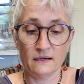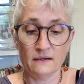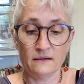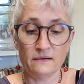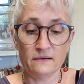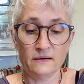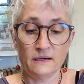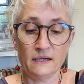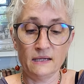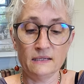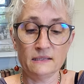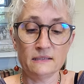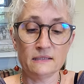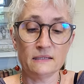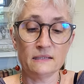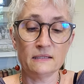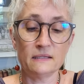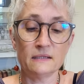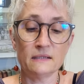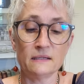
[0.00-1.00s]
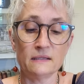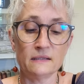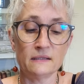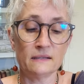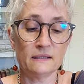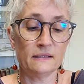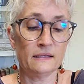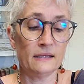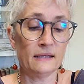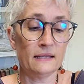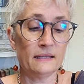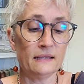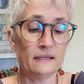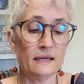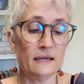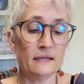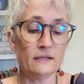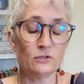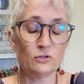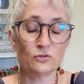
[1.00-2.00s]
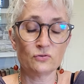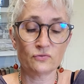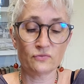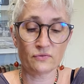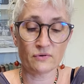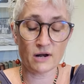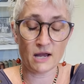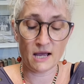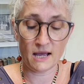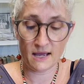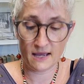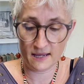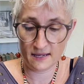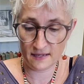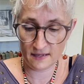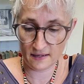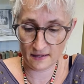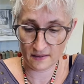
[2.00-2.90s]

All right, let that dry.